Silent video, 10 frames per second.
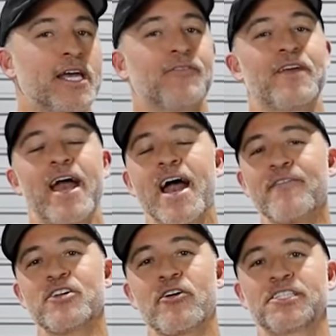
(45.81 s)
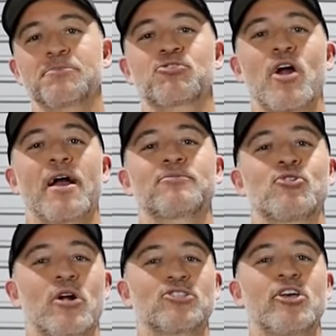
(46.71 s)
if you haven't already subscribed
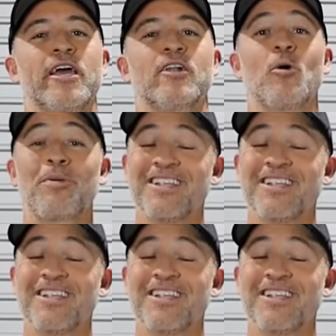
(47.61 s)
to our channel,